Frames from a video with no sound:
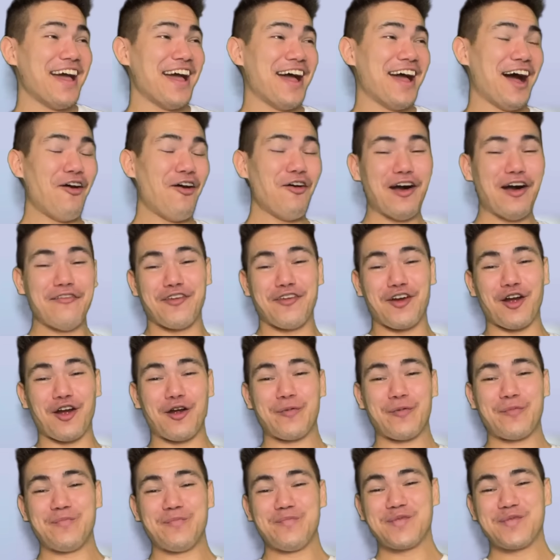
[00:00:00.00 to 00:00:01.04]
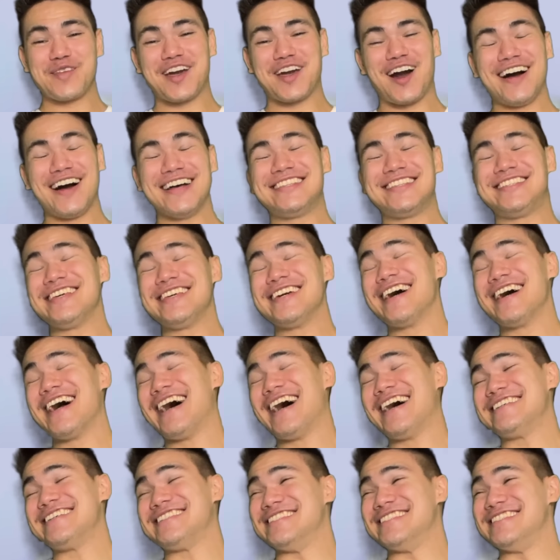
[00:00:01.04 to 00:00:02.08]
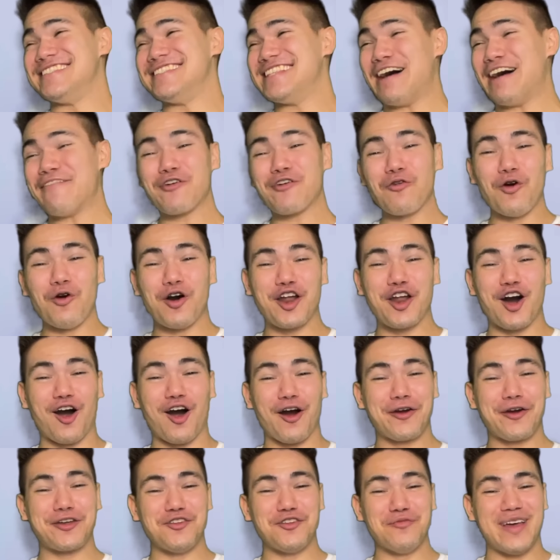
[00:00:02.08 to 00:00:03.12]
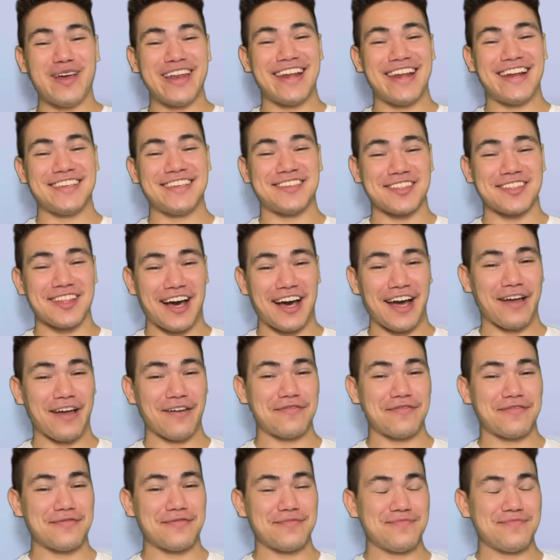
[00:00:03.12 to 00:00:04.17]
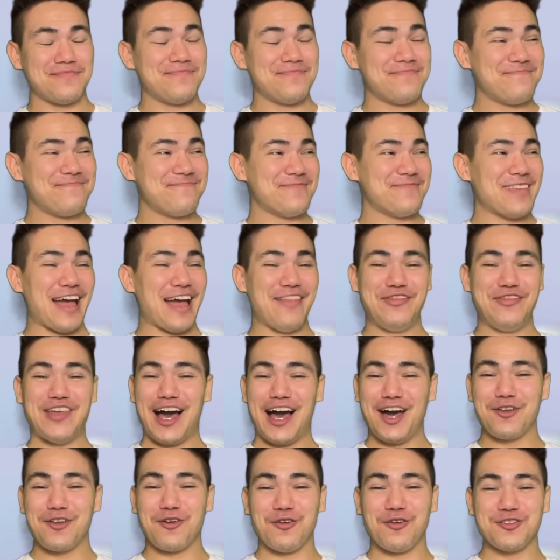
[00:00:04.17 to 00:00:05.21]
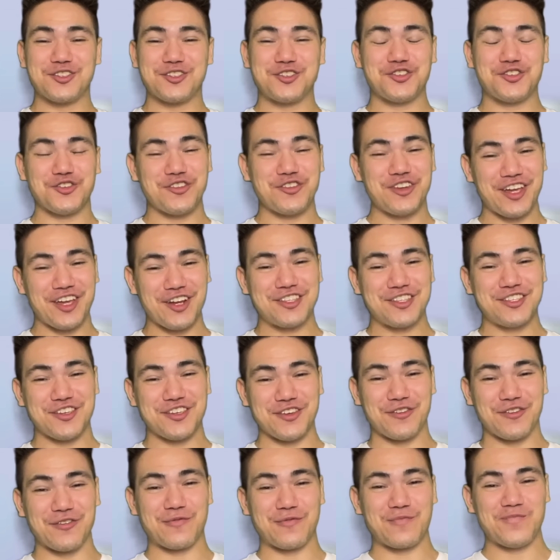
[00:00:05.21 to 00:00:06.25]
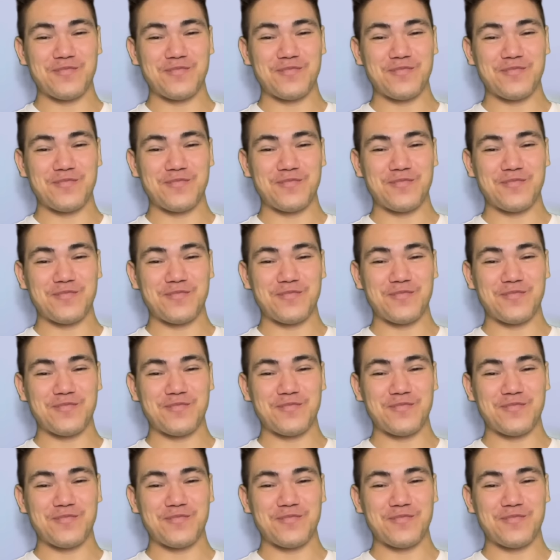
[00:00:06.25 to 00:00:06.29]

However, Kazuya has never won an argument in his life, and that holds true here too.